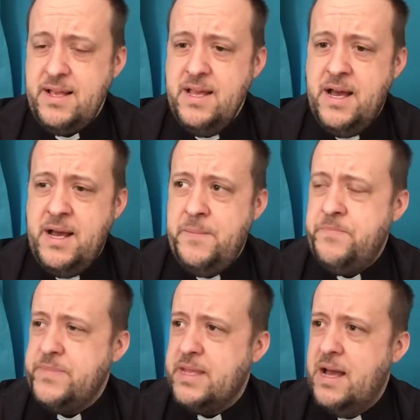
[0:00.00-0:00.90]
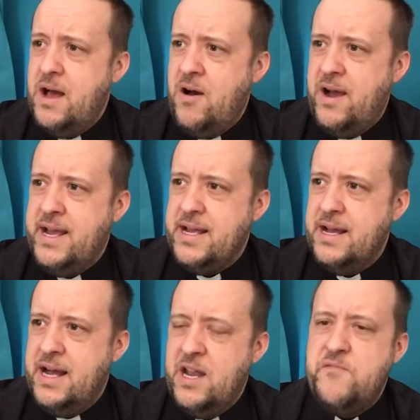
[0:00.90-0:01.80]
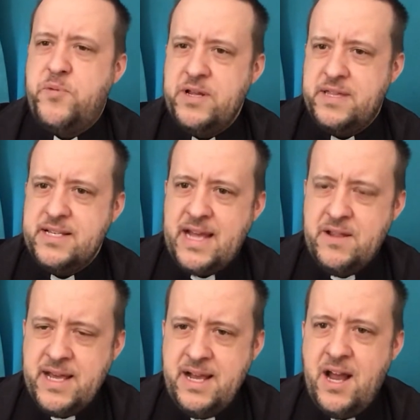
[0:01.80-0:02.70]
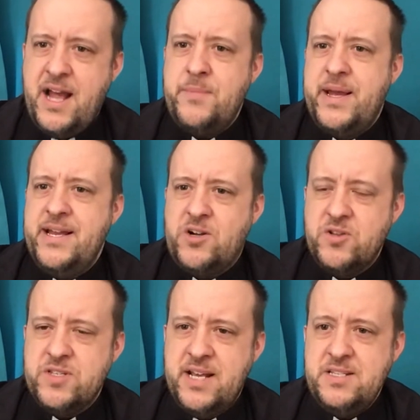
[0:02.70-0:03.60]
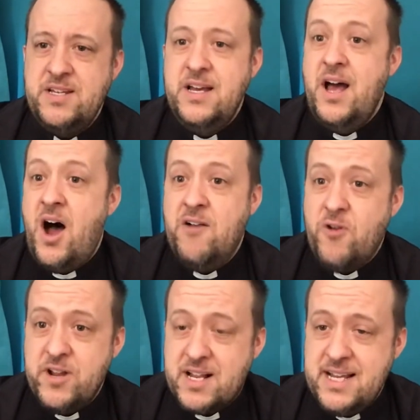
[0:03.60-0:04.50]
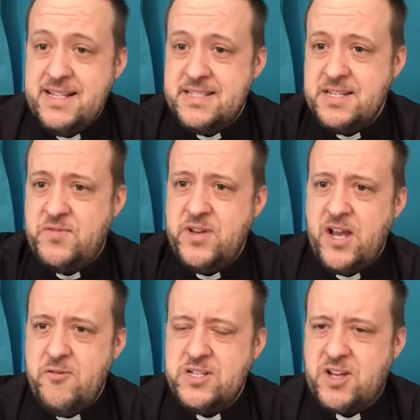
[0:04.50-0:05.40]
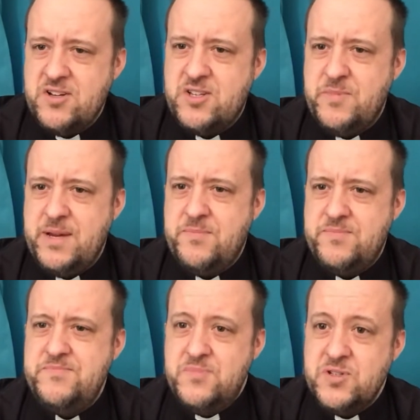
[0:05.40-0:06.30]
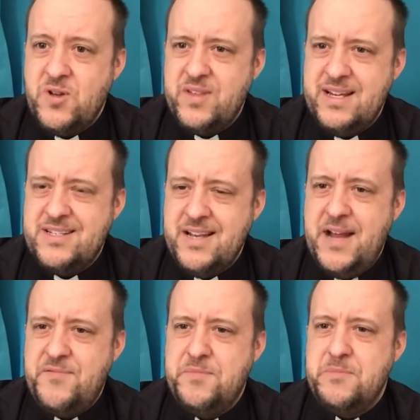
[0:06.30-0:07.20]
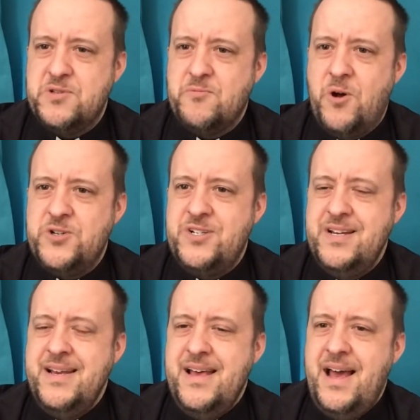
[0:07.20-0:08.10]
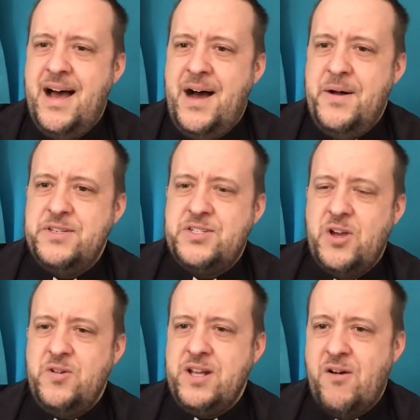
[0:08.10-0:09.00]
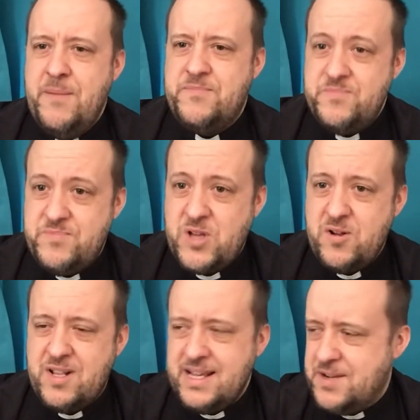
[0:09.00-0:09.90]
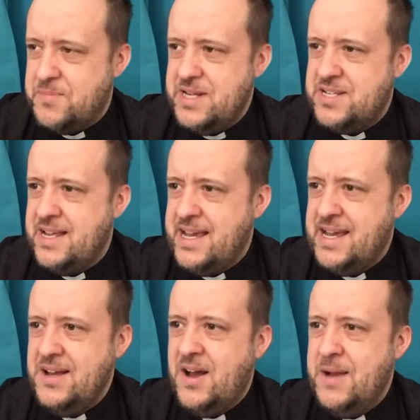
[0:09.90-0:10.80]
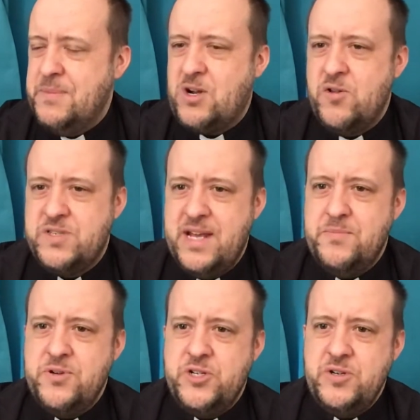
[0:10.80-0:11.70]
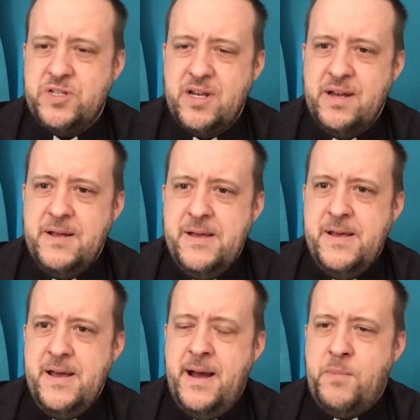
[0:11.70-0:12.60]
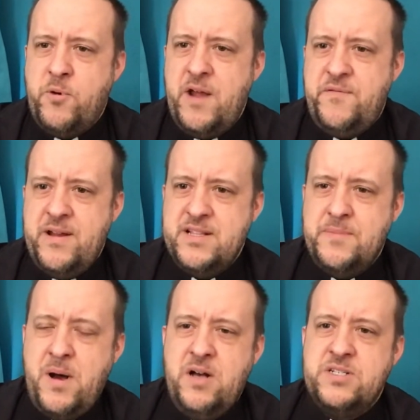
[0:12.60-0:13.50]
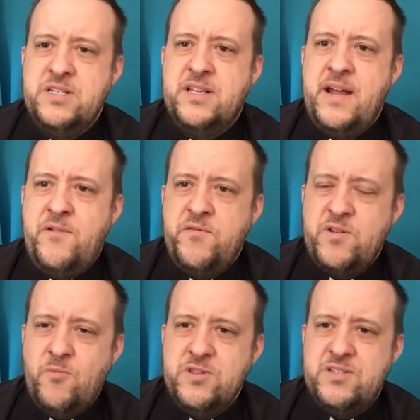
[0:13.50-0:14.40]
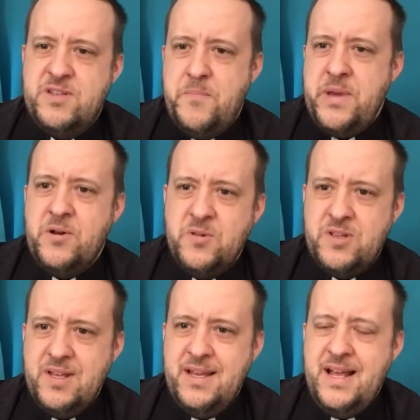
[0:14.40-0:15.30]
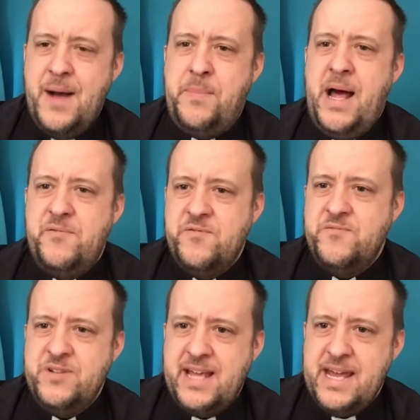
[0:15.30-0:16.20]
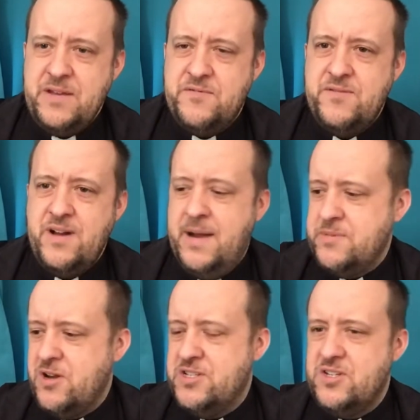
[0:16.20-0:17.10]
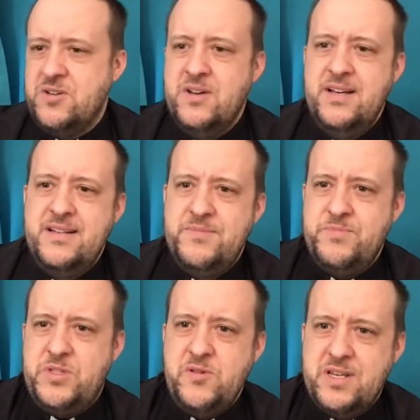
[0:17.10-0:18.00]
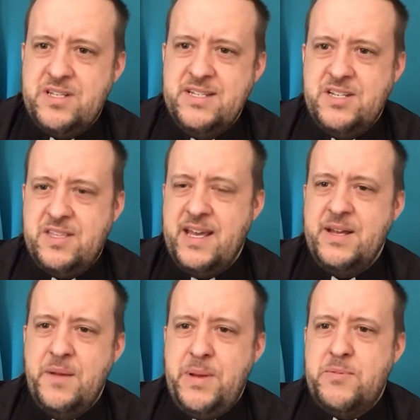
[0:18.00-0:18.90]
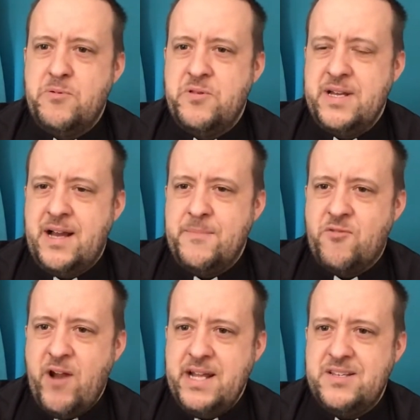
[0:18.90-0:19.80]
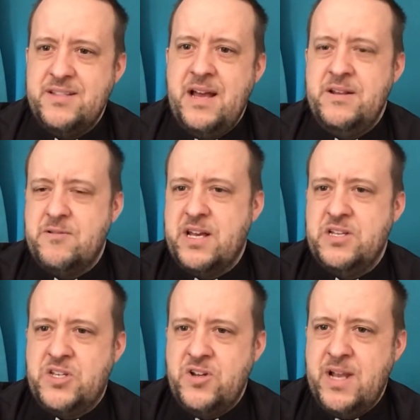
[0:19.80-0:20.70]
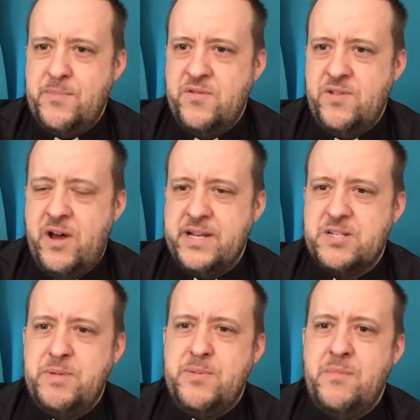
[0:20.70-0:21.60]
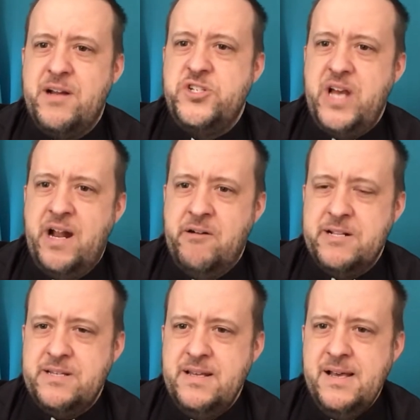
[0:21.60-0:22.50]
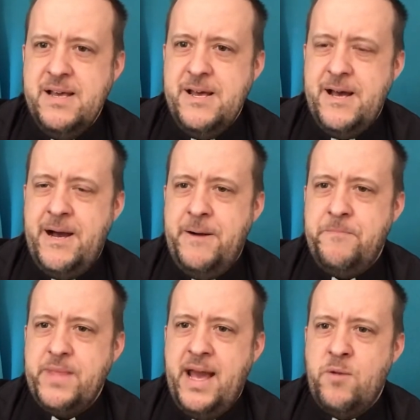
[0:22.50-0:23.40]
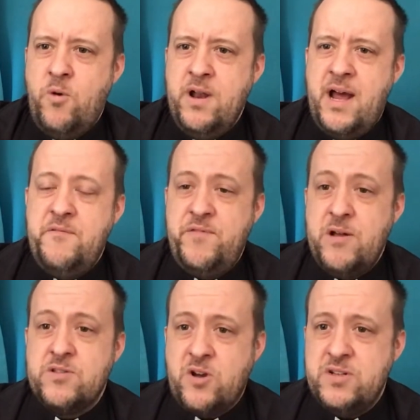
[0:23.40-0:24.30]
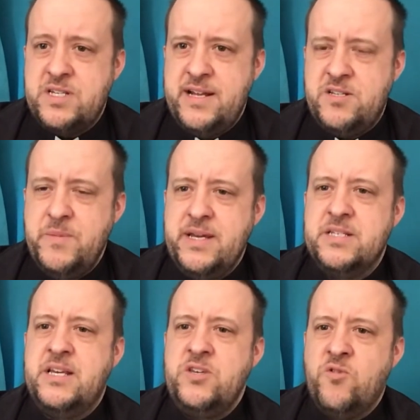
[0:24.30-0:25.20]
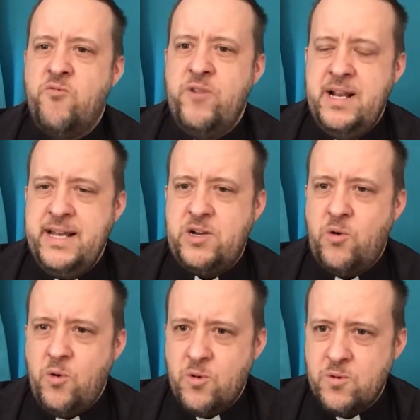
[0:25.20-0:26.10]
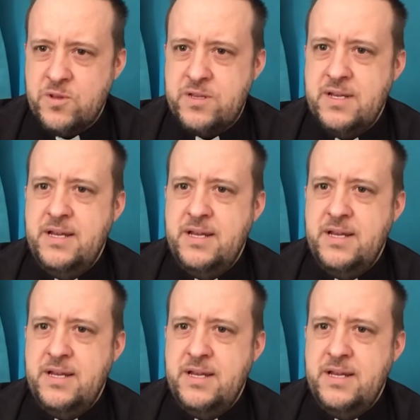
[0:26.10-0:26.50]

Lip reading: I love putting things out there. I like making content. Ironically, this video is going to be put on the internet for people to watch. So, you know, I'm totally complicit here. I'm a content producer. But what I found in the past is that I've often wanted to build a platform for Dave. I'm going to do this and this thing. People will think I'm great. That it'll get a certain number of likes. People might share it. And what I've felt God say to me is that you're really called